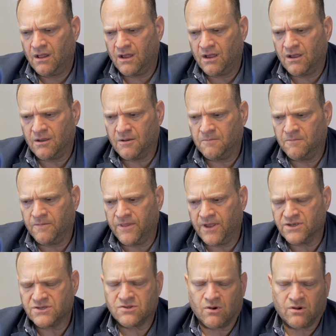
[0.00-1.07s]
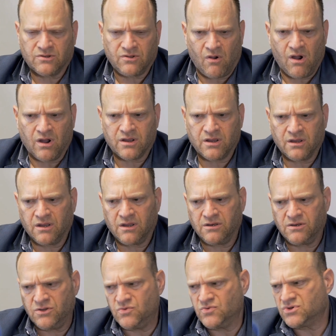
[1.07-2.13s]
um, they start talking,
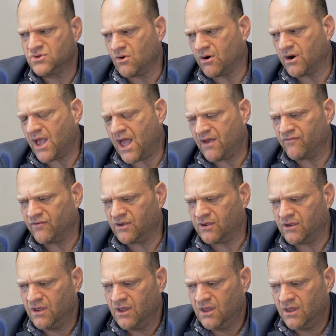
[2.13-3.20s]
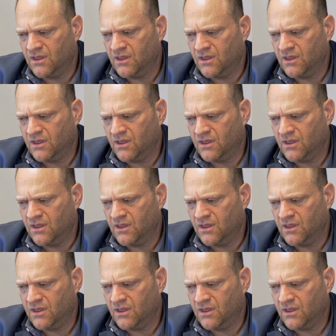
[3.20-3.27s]
and you start having